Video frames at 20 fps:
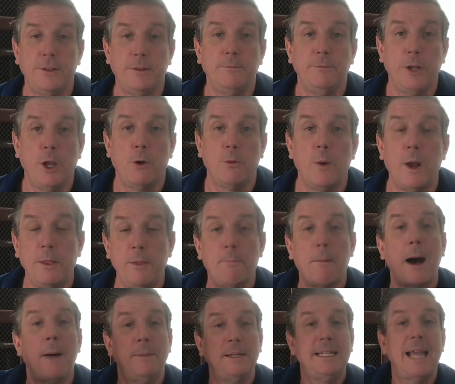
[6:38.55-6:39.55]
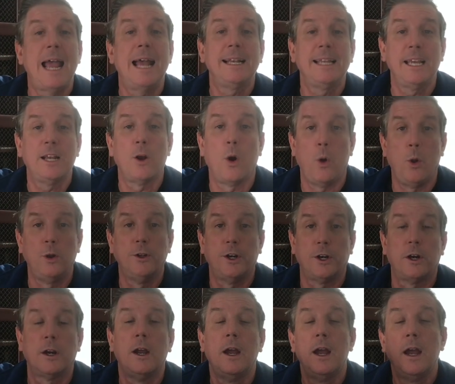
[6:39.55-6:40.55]
you know when mom and dad get
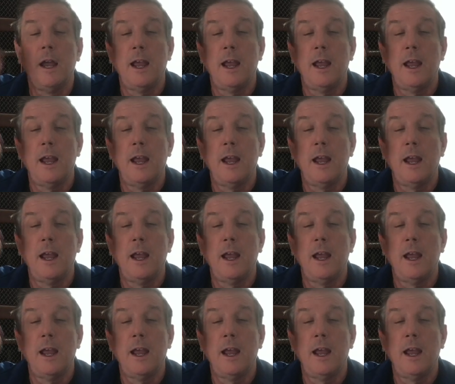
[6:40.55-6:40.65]
older